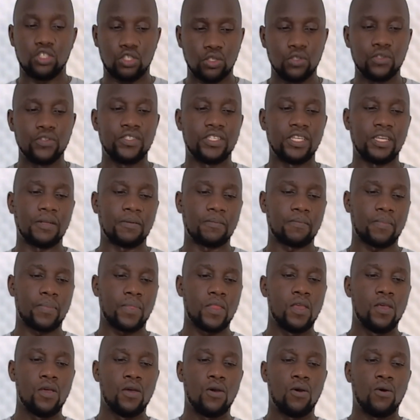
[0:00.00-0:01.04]
choosing?
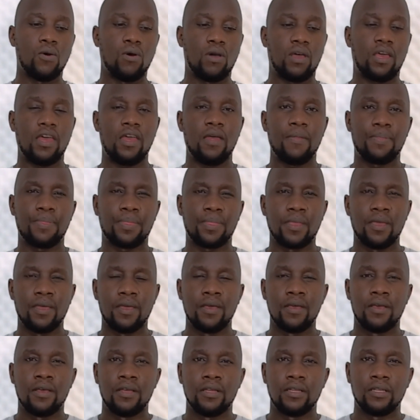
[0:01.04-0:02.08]
Okay.
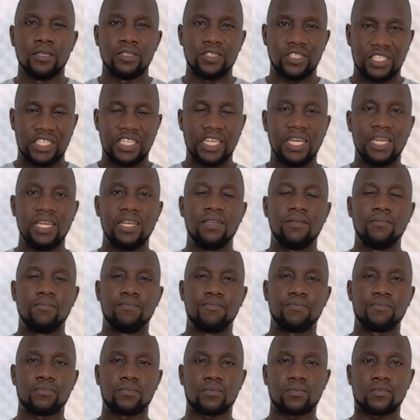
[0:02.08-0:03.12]
Still,
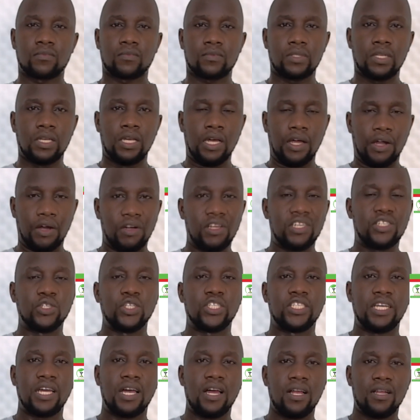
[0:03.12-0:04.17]

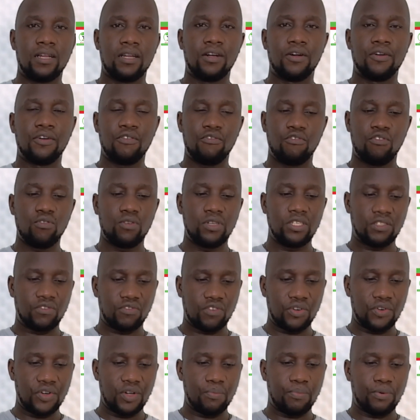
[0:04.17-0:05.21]
literature review is
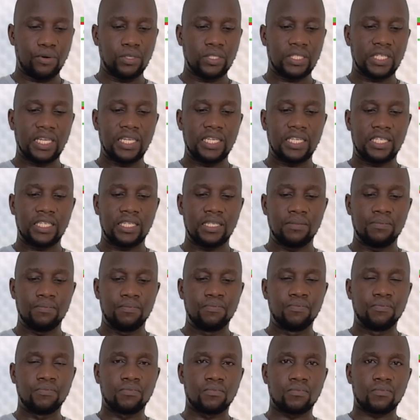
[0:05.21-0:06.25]
very important,
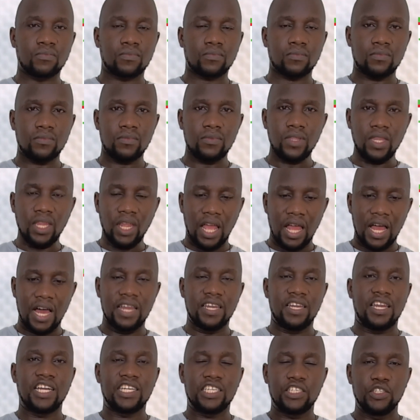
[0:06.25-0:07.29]

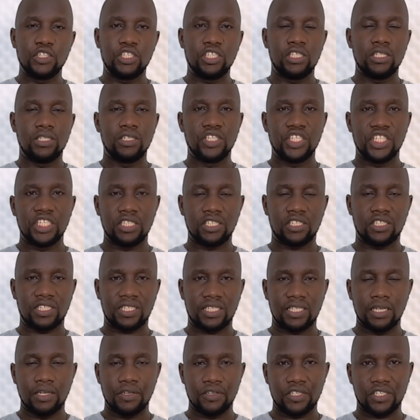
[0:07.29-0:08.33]
and that
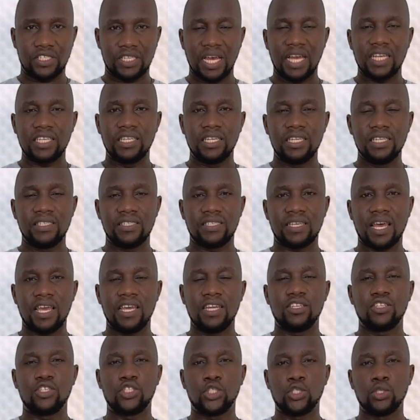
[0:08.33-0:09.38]
research
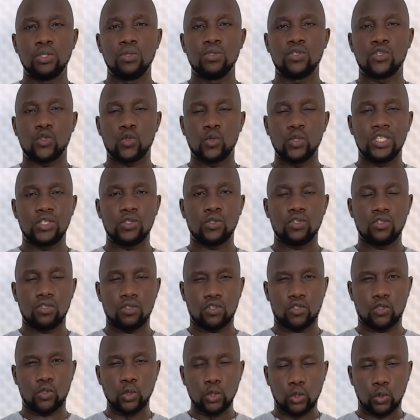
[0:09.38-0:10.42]
designs should
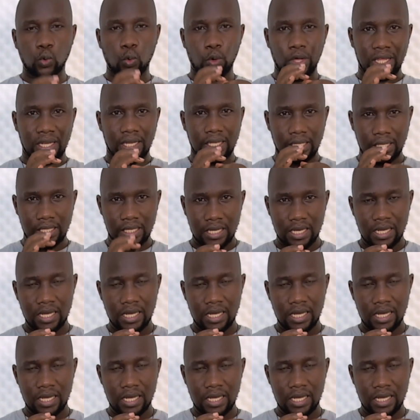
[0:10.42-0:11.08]
suit well